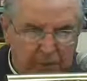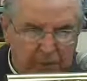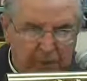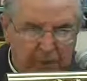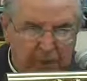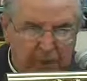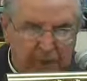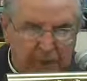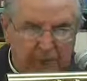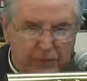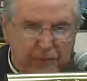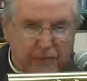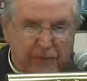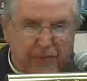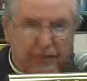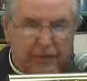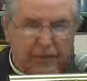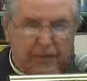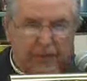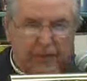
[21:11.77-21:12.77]
all else,
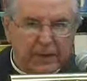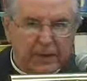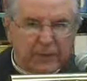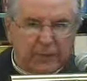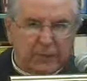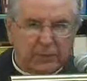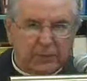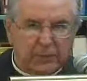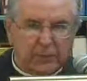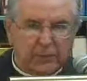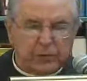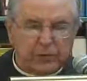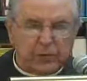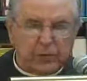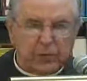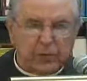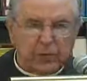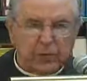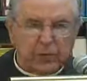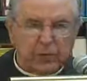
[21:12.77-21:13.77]
to
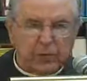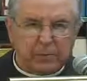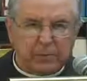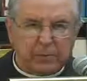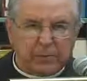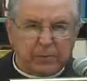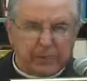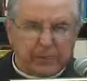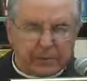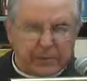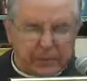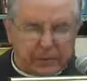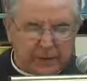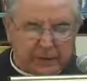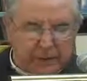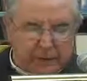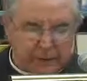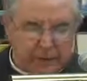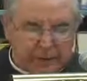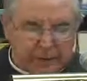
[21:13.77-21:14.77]
produce holy men.
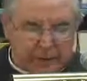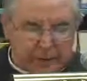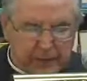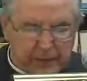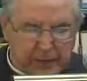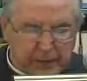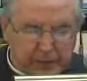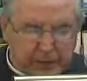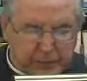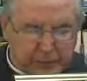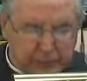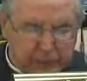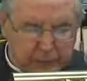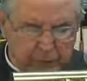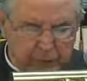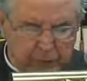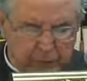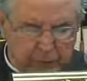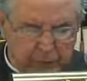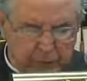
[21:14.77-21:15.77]

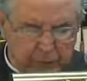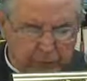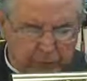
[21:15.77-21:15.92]
Produce